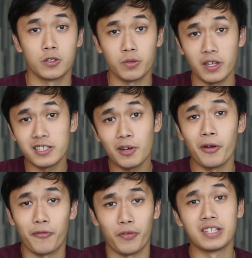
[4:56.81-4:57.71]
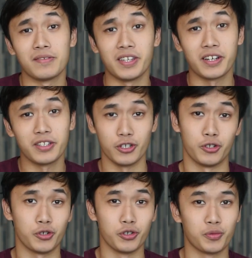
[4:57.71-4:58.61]
So then some of my friends have taken
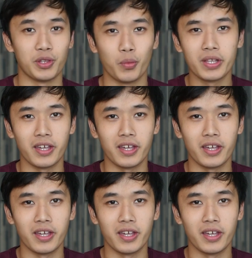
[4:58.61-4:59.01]
issues with the way